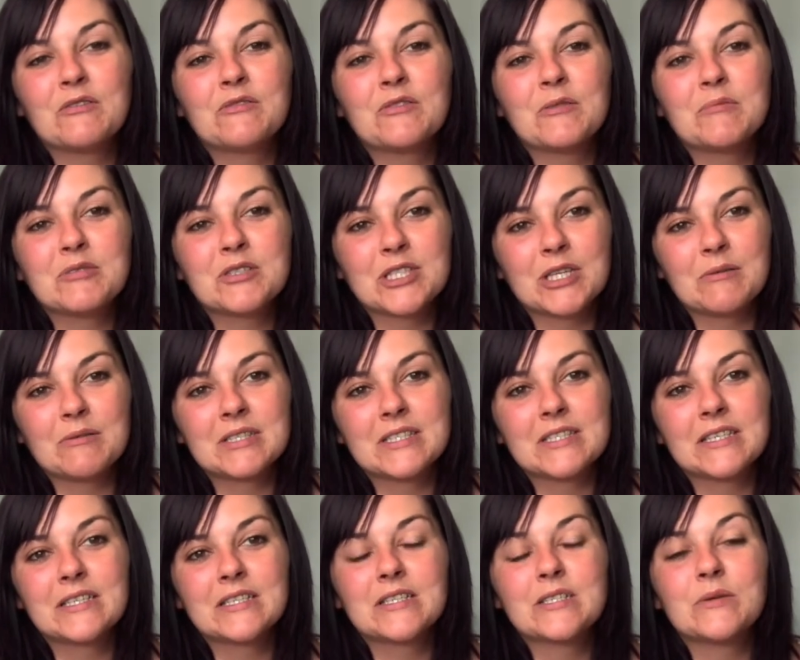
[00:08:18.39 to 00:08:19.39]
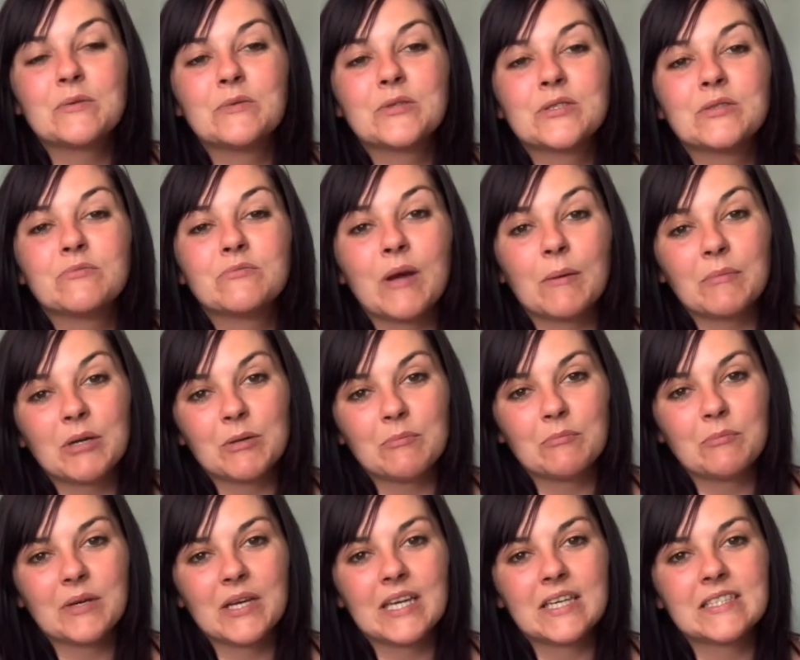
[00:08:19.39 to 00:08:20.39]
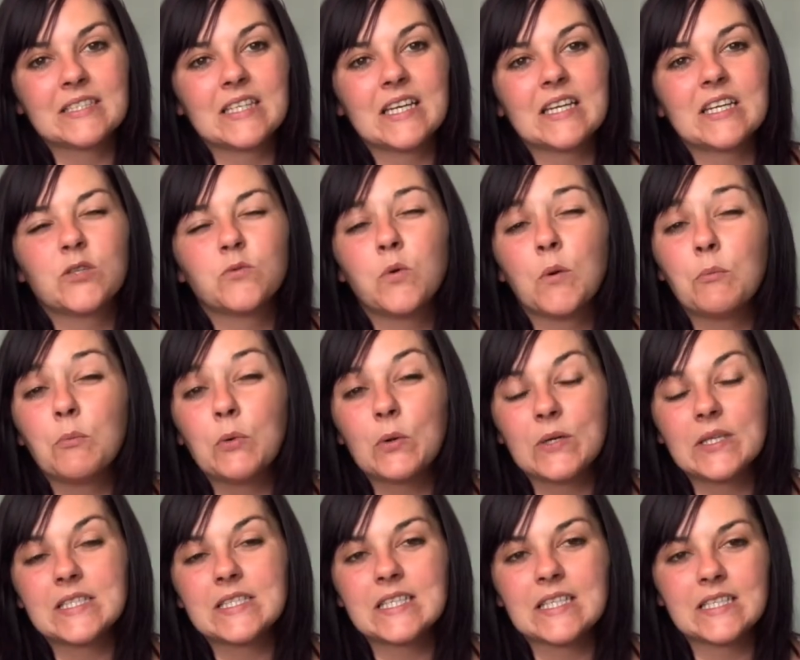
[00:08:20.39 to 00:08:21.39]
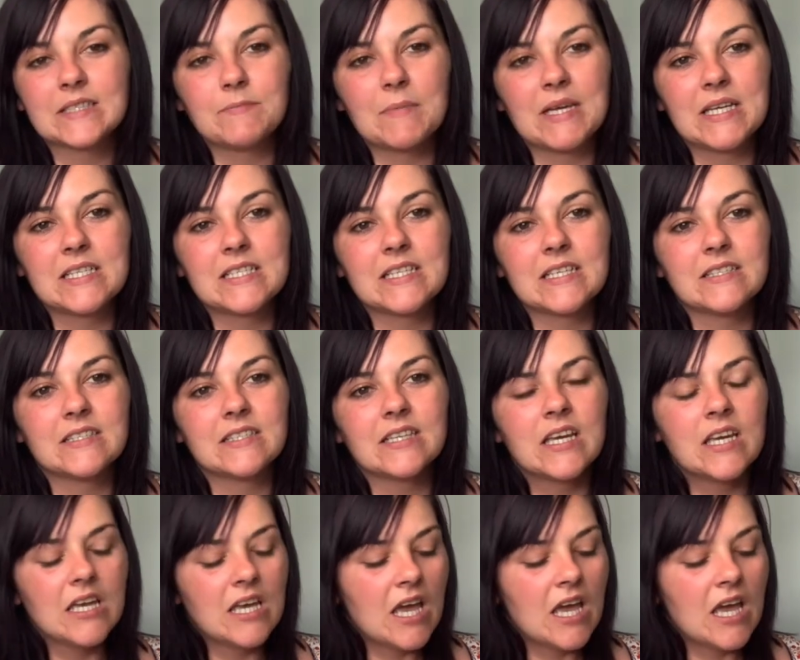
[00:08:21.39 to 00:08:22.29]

from Sewing Centre was a remnant piece, and it's 1.6 meters.